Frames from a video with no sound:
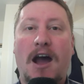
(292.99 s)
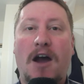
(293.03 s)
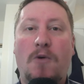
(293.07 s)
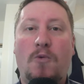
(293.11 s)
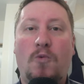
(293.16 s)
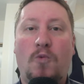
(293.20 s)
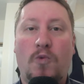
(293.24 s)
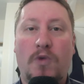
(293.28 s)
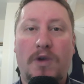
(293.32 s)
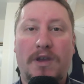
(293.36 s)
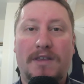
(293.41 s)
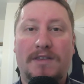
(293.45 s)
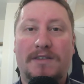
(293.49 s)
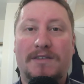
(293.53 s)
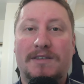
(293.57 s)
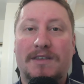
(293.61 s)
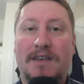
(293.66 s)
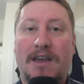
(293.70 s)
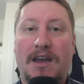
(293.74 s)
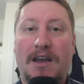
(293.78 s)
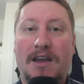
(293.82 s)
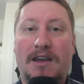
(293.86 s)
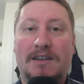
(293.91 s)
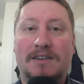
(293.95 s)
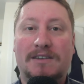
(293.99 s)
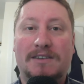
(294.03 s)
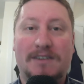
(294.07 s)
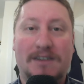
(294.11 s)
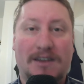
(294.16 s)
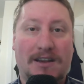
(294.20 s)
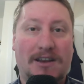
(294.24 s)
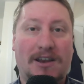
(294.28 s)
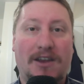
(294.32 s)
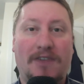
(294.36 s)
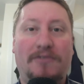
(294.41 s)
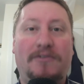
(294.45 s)
with a
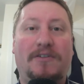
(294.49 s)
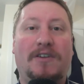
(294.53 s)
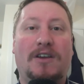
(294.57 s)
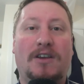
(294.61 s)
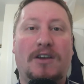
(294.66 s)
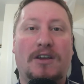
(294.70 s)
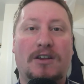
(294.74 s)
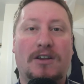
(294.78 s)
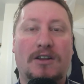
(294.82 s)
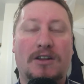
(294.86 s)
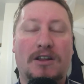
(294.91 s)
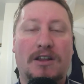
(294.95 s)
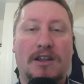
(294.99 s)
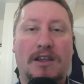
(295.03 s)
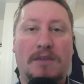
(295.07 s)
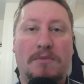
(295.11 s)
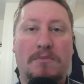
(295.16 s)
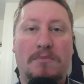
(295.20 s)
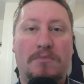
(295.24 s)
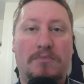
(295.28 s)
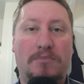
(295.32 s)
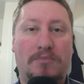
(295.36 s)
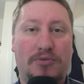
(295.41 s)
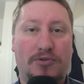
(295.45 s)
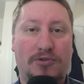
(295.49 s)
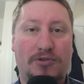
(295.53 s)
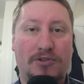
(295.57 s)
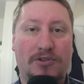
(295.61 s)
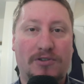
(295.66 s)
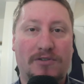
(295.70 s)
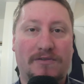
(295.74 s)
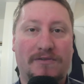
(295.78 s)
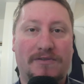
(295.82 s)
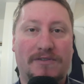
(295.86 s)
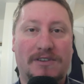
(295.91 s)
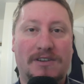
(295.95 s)
significantly
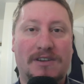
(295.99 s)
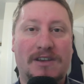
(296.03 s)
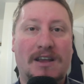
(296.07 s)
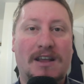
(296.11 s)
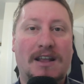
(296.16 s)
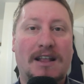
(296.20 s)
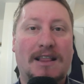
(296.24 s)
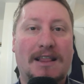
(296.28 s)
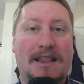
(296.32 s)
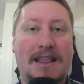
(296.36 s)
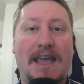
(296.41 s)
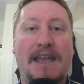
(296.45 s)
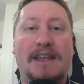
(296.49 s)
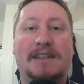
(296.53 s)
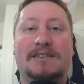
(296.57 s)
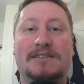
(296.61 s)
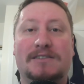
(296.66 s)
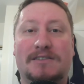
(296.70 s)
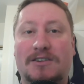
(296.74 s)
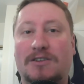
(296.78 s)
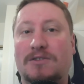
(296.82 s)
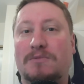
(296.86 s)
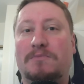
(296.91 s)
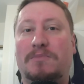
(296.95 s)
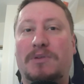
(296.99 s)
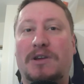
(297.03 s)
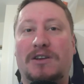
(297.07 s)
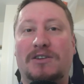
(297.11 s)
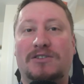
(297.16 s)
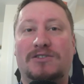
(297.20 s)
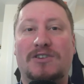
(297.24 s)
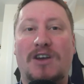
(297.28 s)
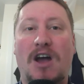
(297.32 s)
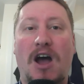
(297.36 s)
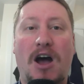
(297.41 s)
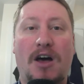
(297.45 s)
improved lens
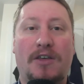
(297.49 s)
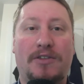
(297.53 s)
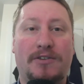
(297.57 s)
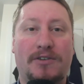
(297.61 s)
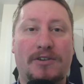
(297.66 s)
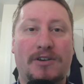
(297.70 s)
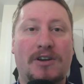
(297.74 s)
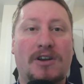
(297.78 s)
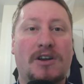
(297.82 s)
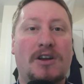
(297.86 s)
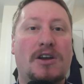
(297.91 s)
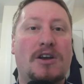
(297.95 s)
compared to other